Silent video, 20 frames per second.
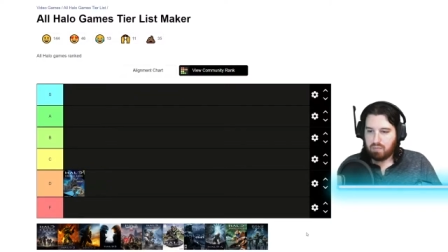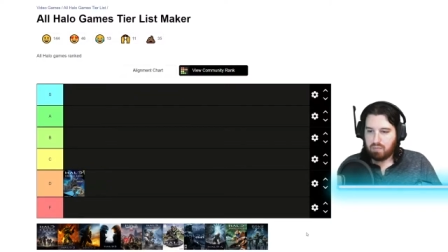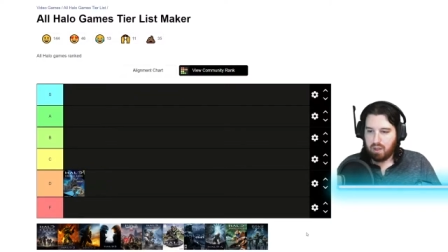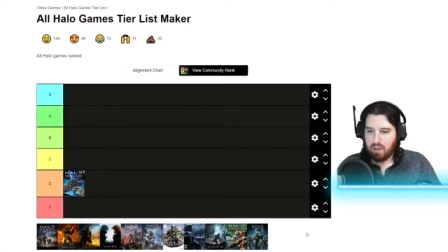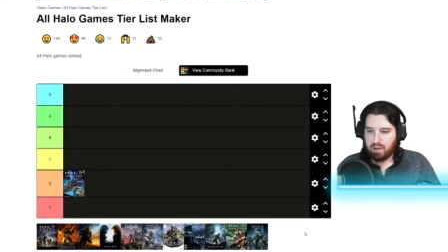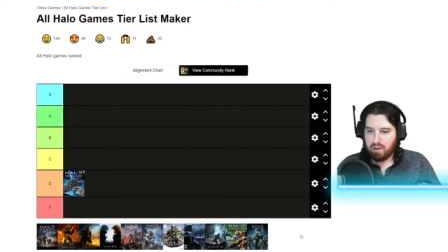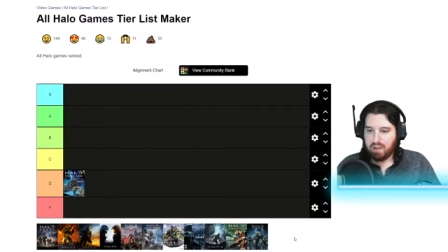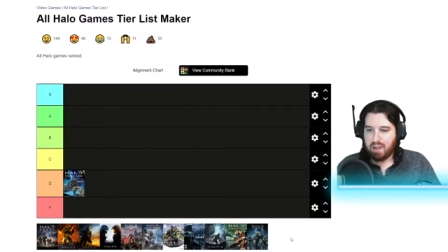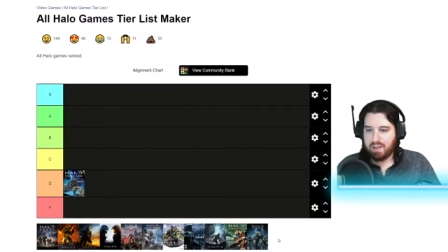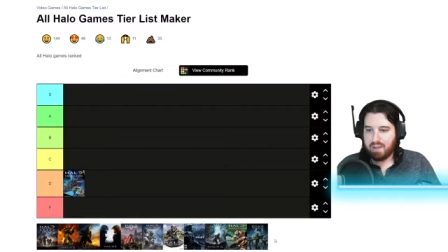
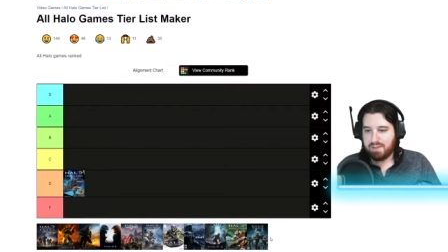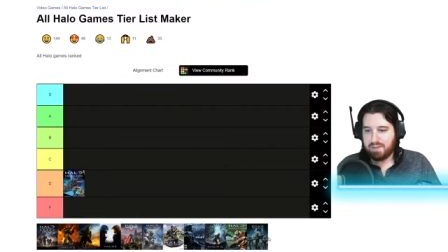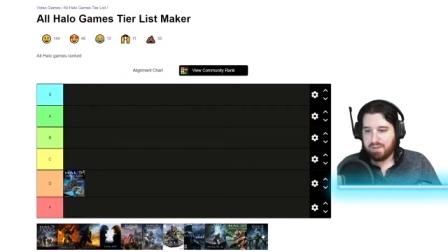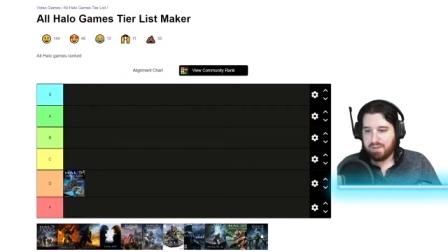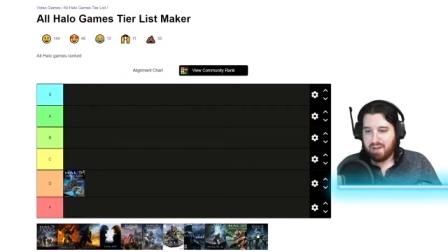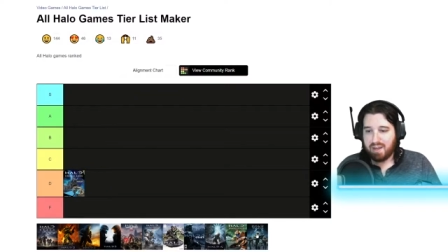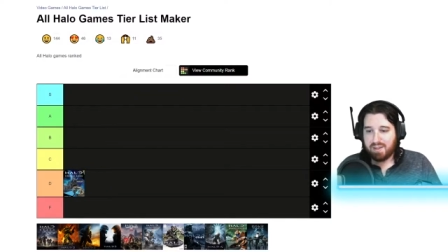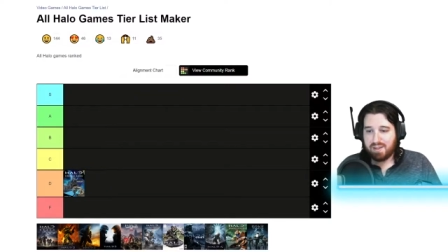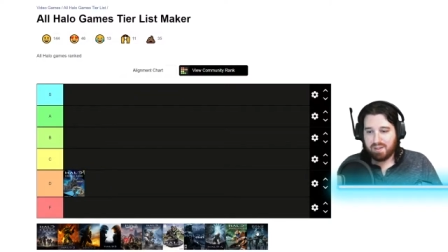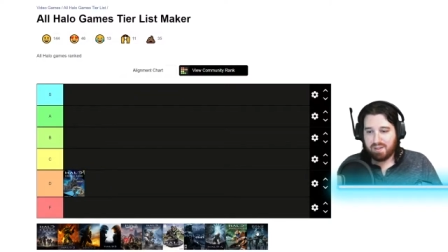Okay, so
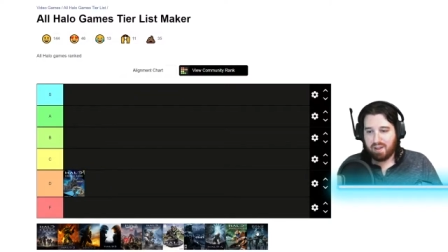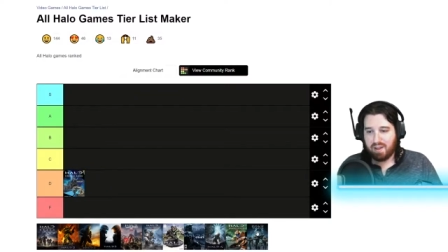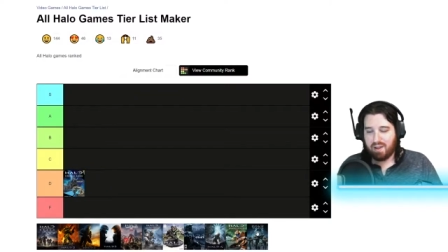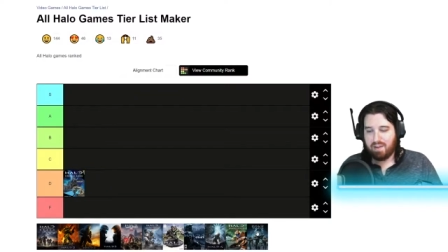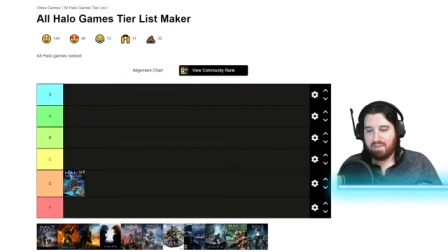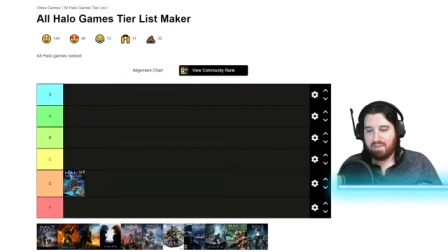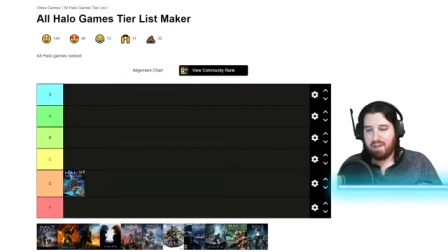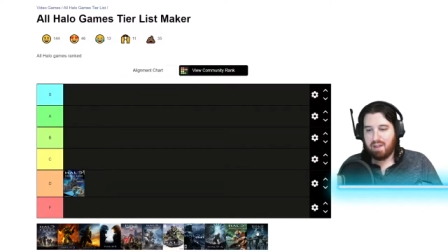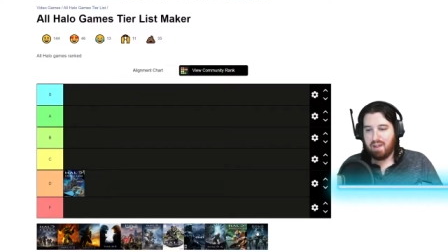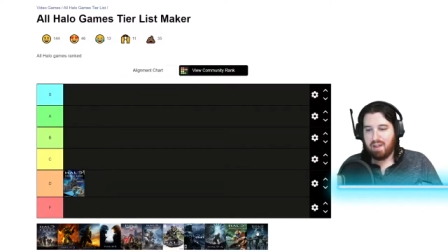next
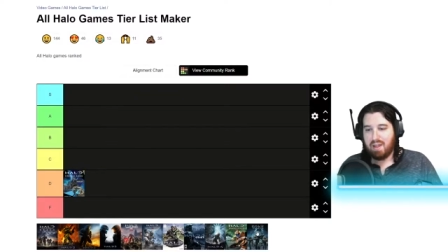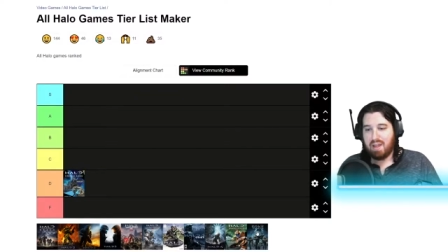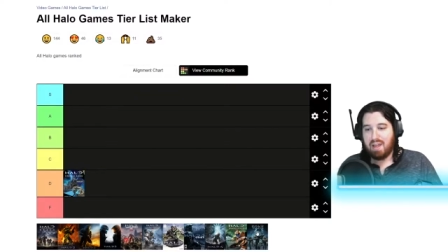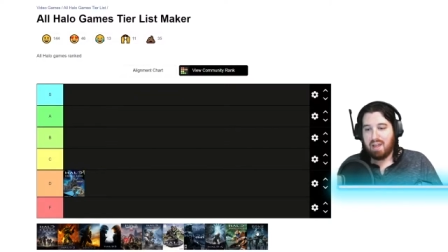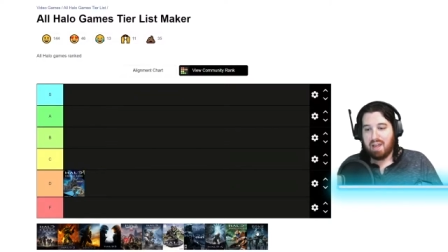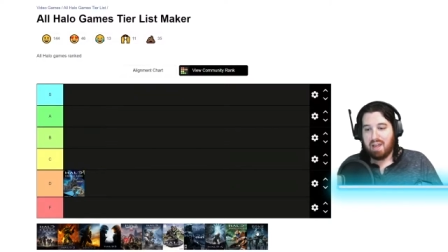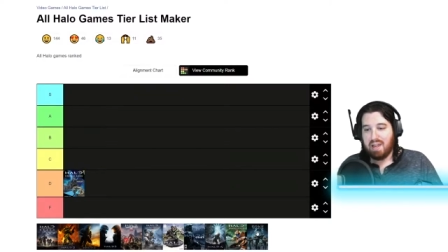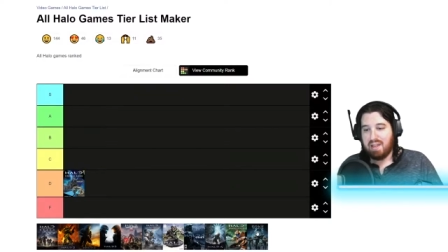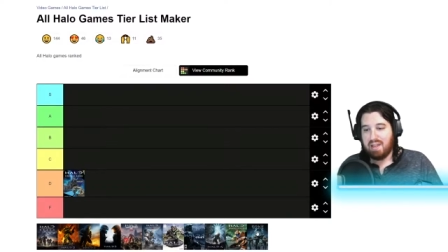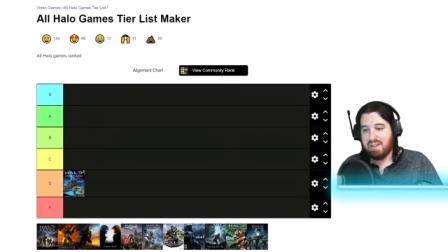off
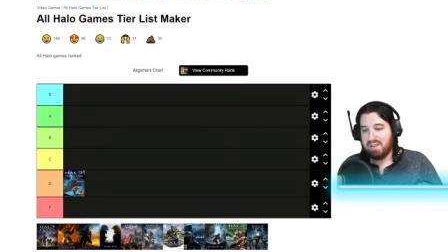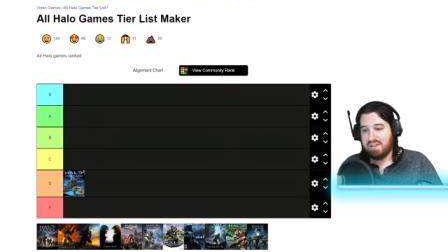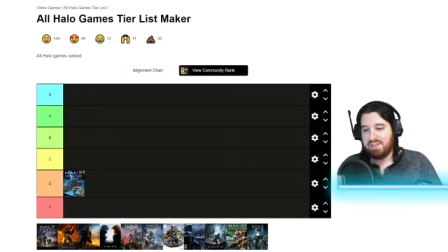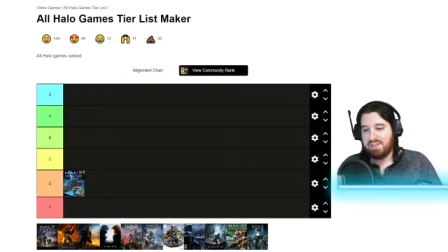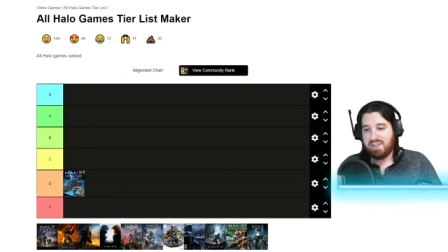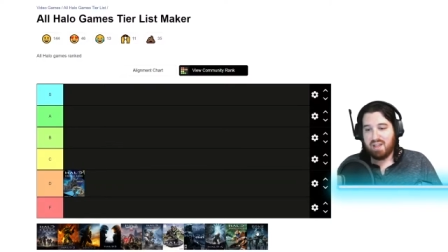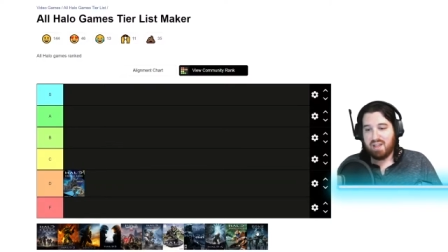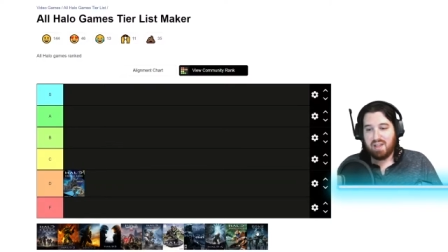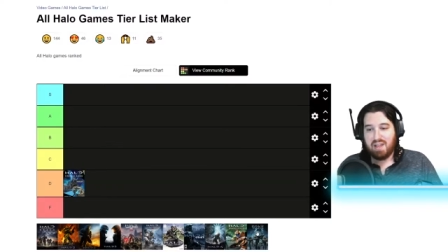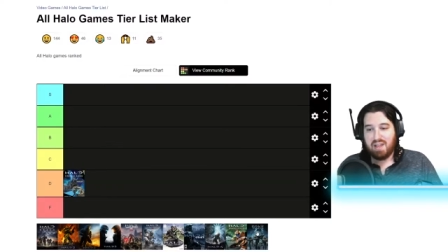is
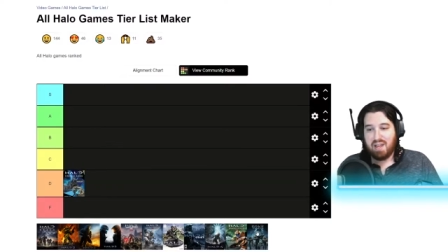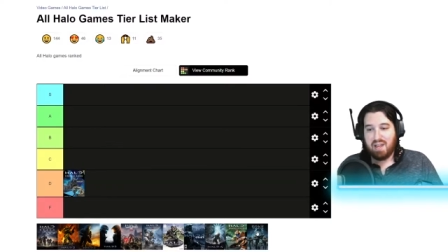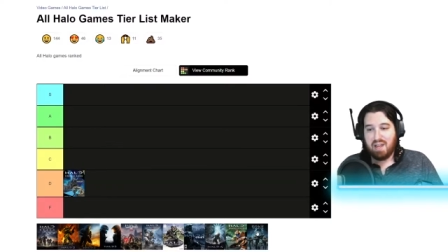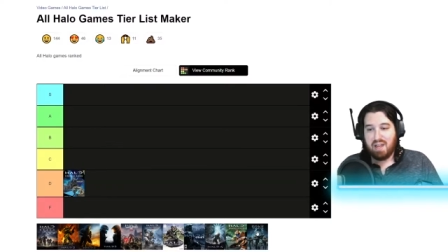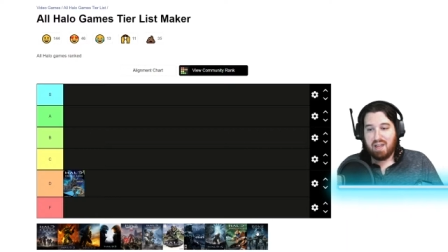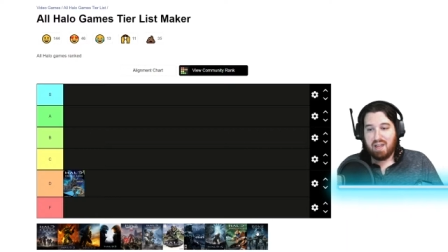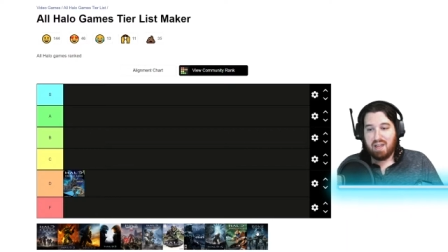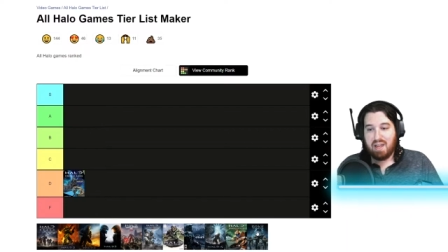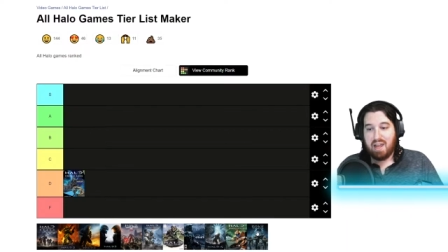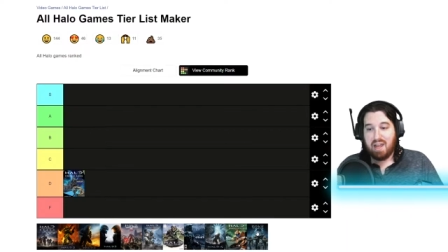
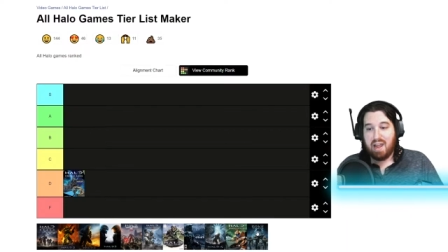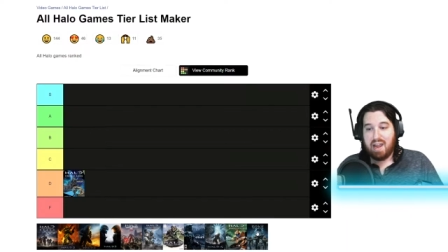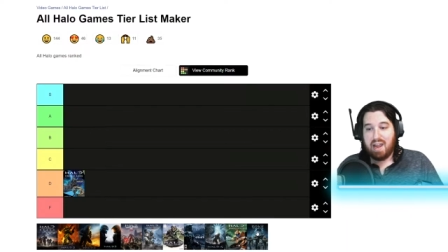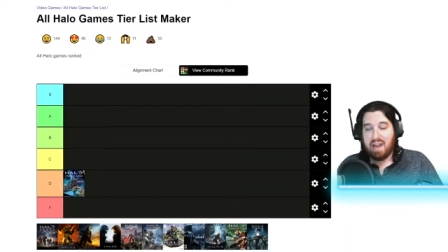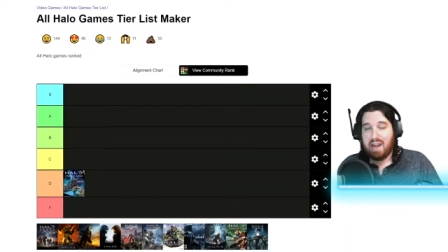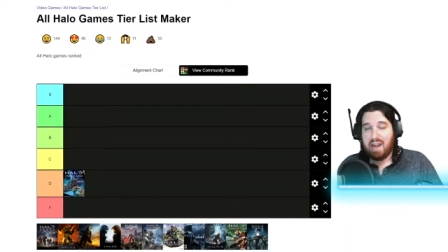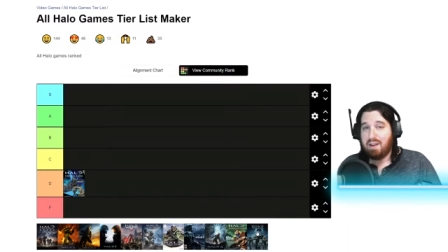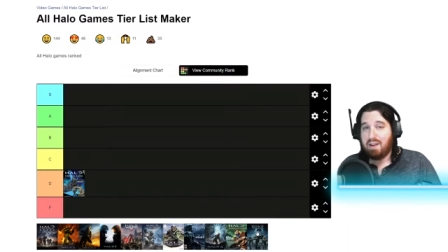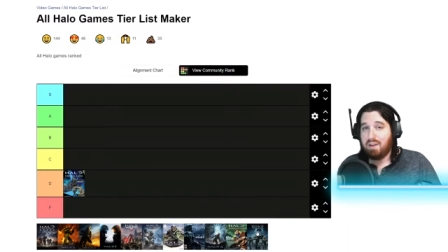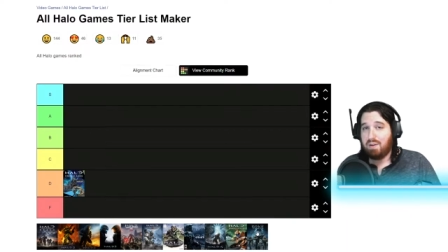
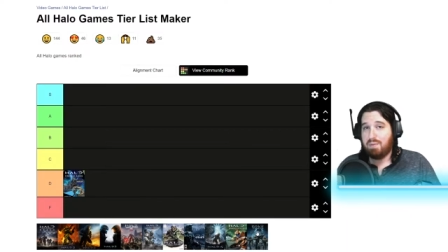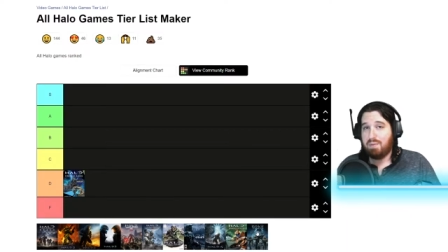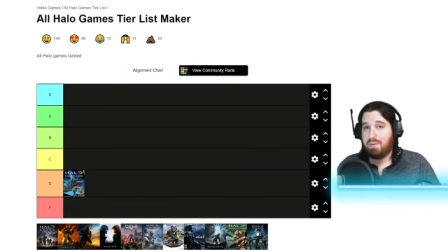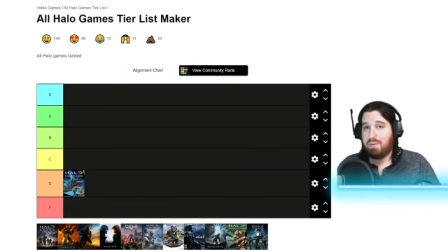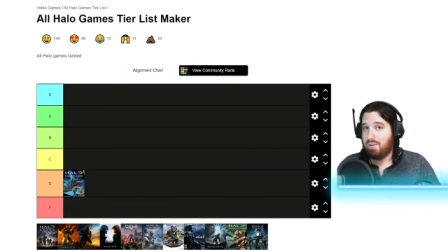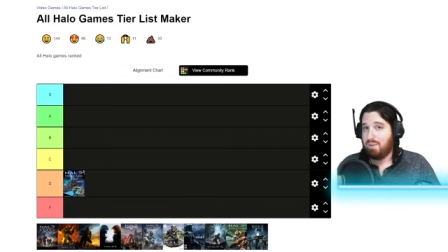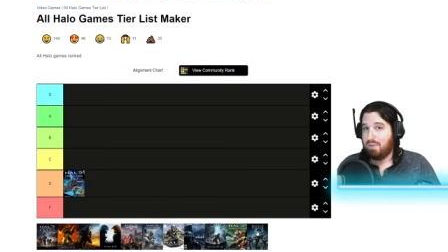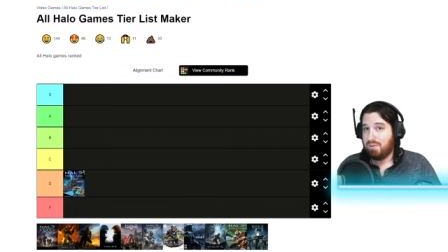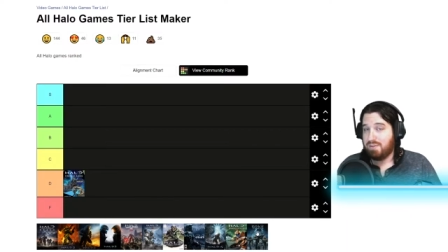Halo Wars,